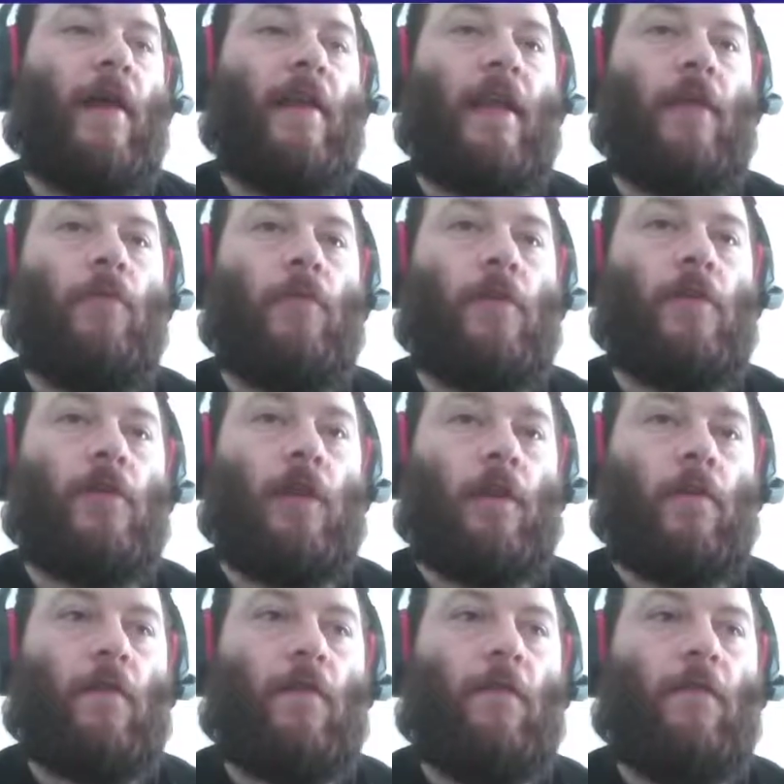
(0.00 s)
he would
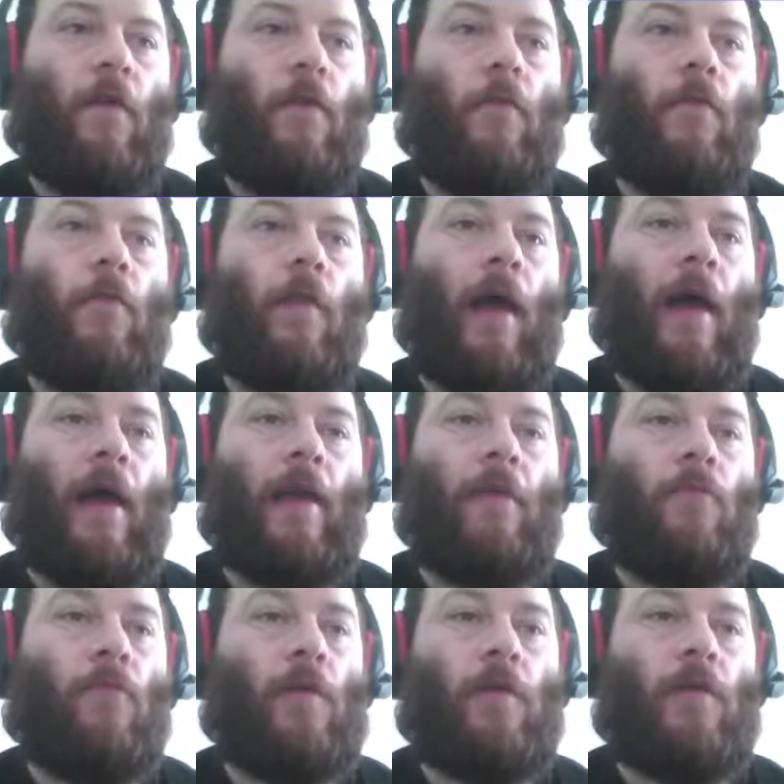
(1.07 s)
just fall
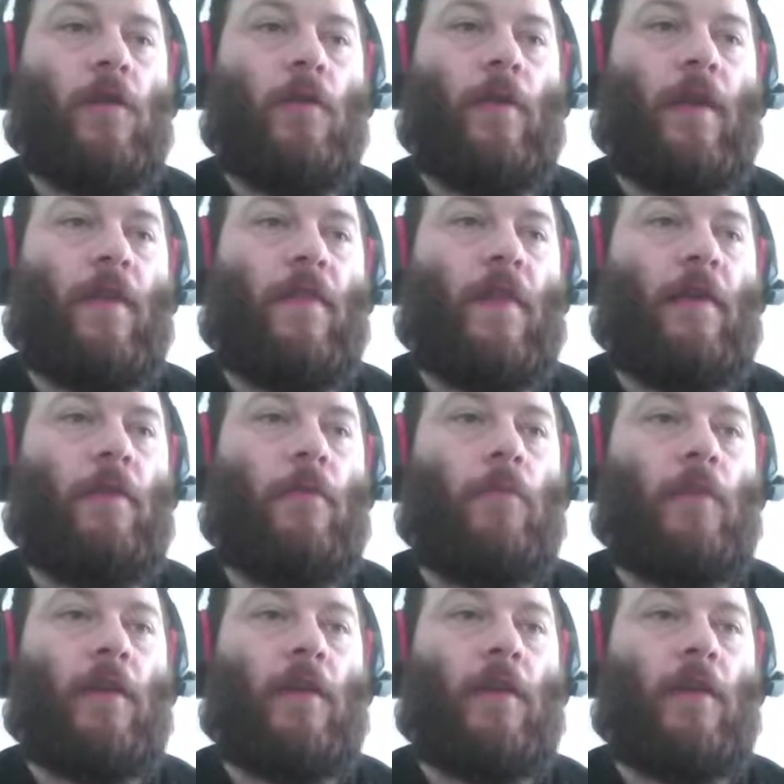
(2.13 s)
and wouldn't do anything.